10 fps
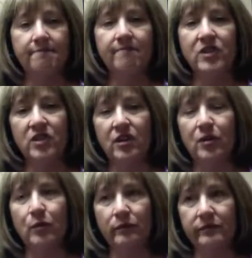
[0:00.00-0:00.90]

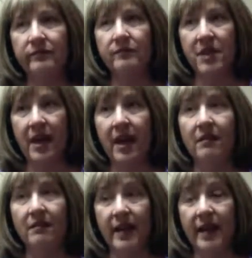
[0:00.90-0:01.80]
So, yeah,
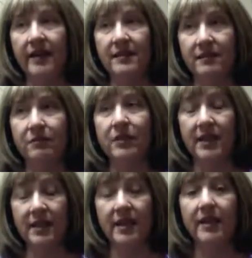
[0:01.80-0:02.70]
I had to
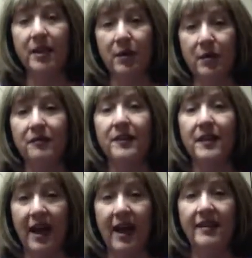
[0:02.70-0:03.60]
really let go of a
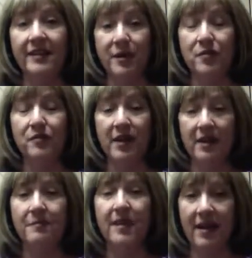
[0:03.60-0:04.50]
lot to
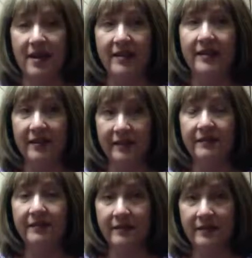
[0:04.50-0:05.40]
overcome
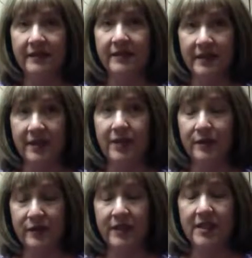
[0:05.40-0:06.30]

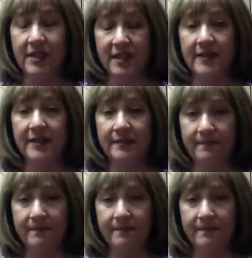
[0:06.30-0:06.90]
those feelings.